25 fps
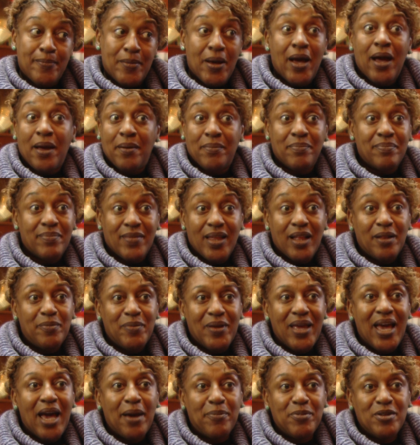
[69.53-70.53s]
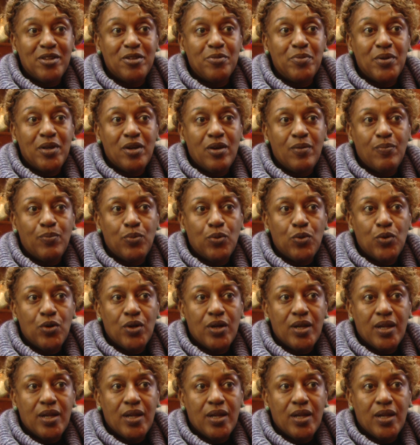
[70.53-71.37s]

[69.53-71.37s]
I'll be happy to be on board.